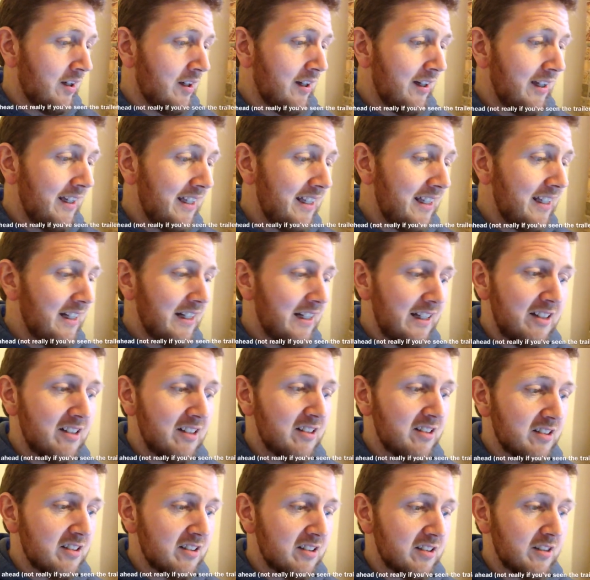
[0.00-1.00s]
He
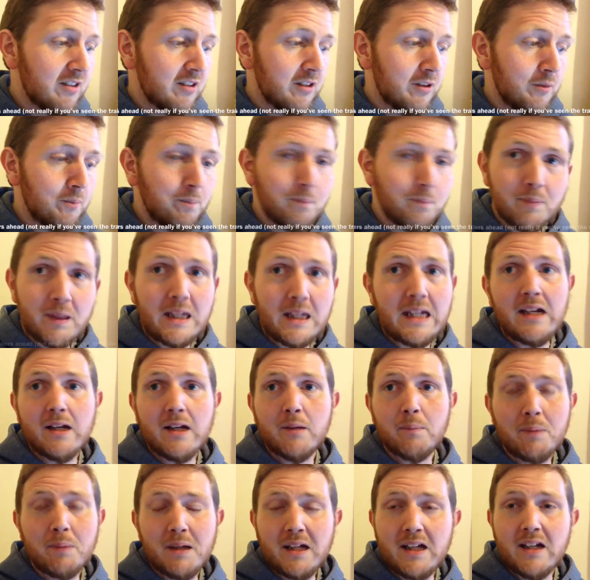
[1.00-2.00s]
is a
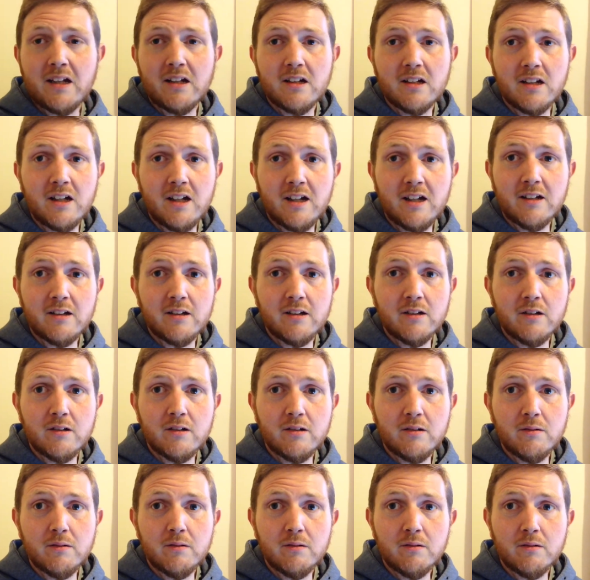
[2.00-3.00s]
big, big, like,
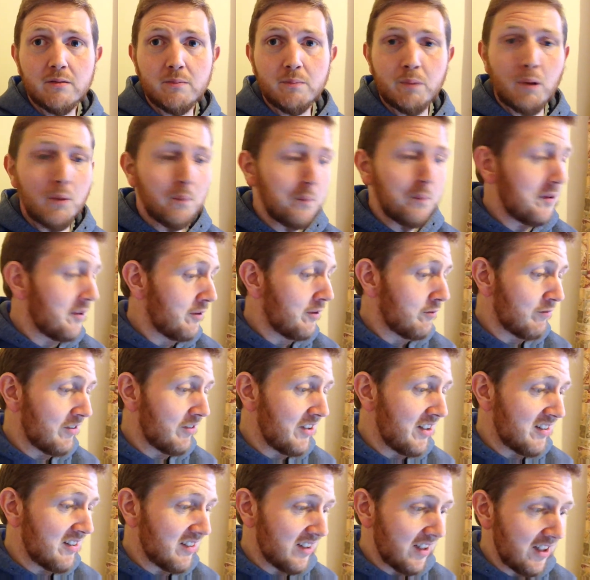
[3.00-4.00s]
popular
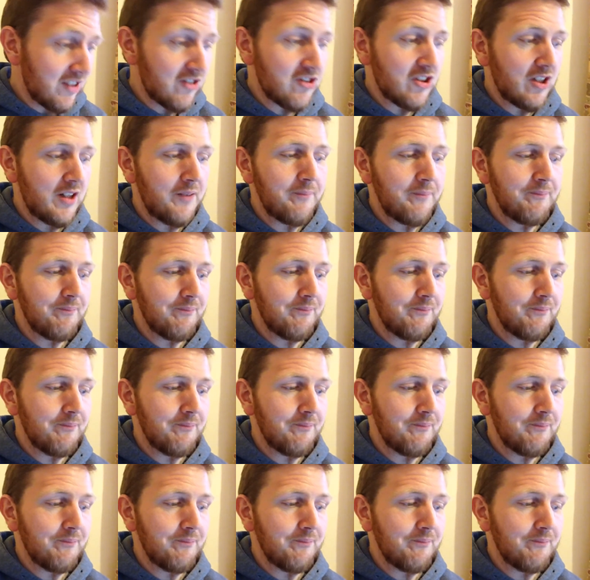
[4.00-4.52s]
researcher